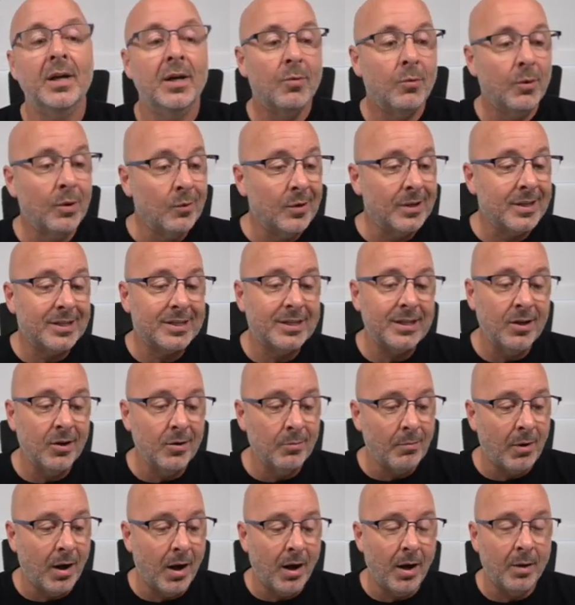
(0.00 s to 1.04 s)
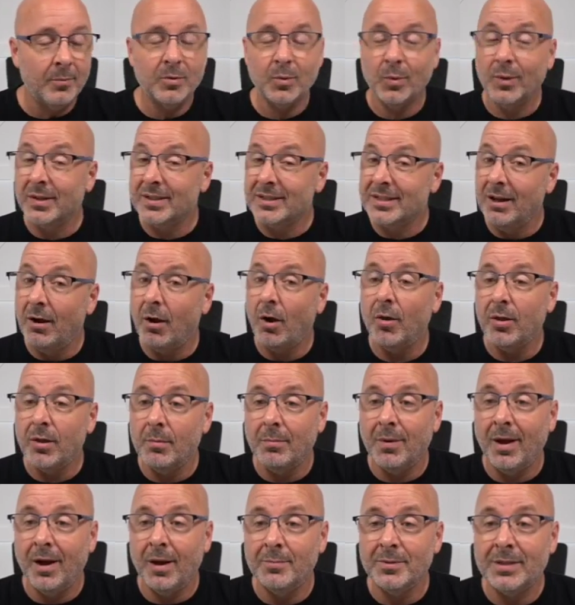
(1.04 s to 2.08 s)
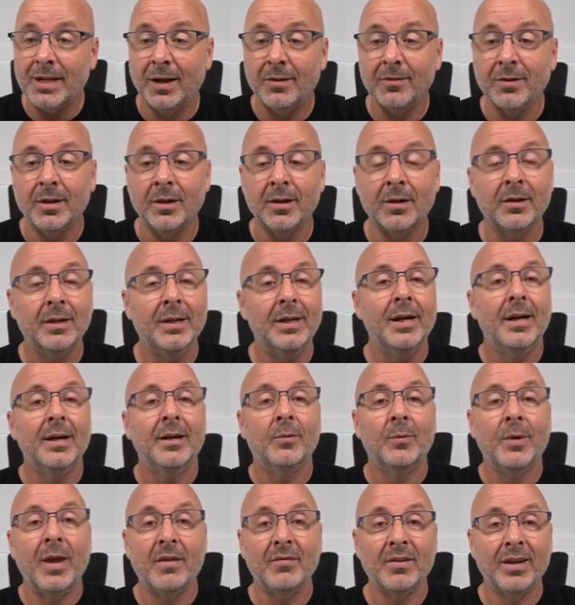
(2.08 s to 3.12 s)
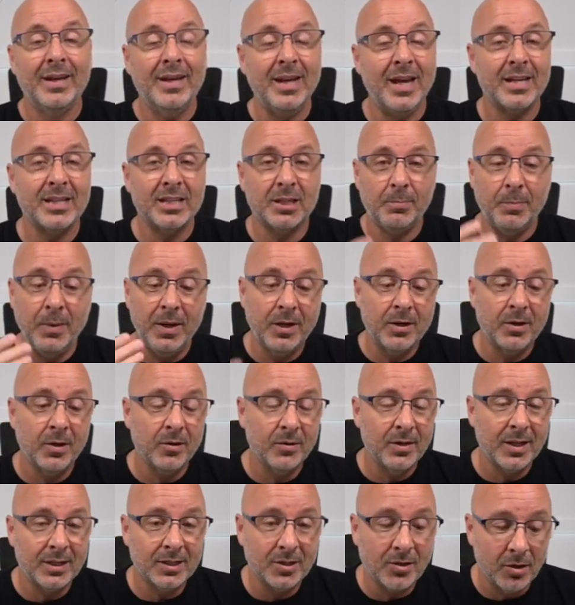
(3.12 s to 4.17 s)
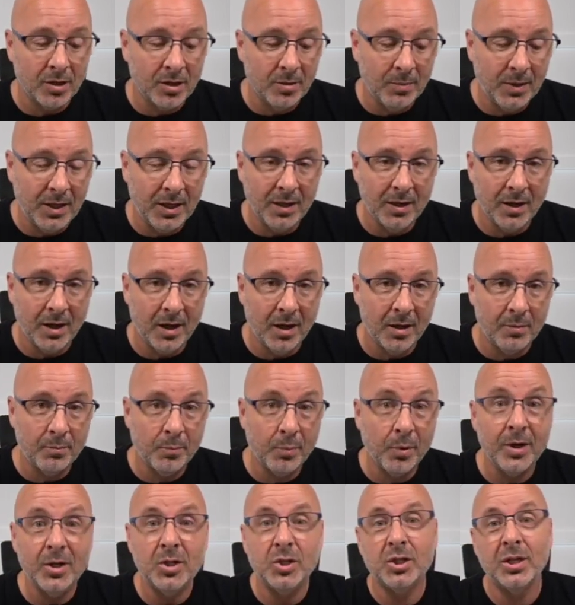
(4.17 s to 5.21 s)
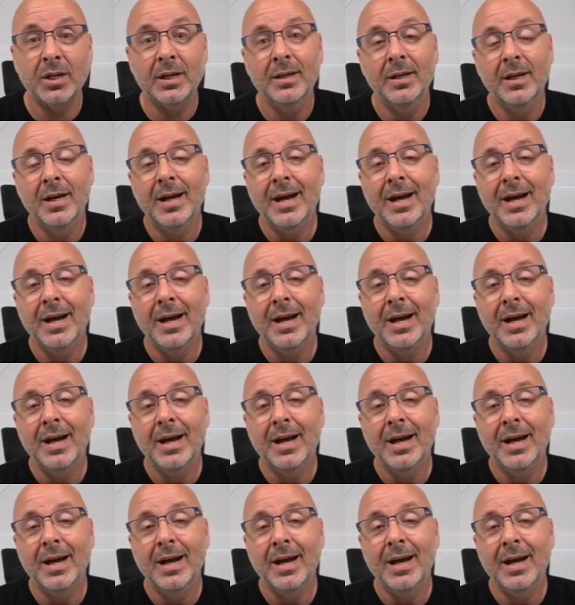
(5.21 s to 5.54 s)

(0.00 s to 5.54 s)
We want to see your moms. We want to see all the moms out there. We have a guest speaker that's going to be preaching